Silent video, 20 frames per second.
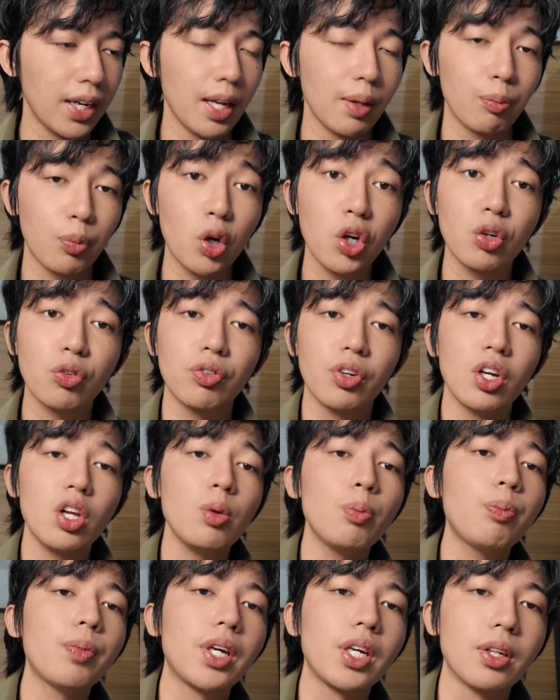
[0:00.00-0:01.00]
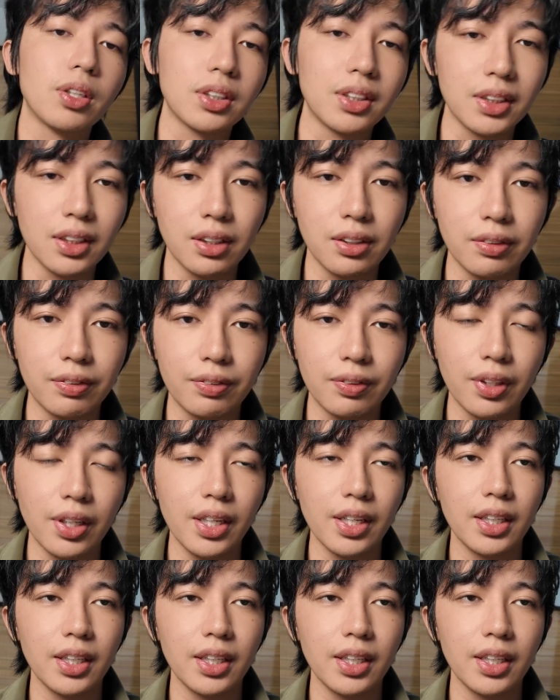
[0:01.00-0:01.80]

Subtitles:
And part of helping yourself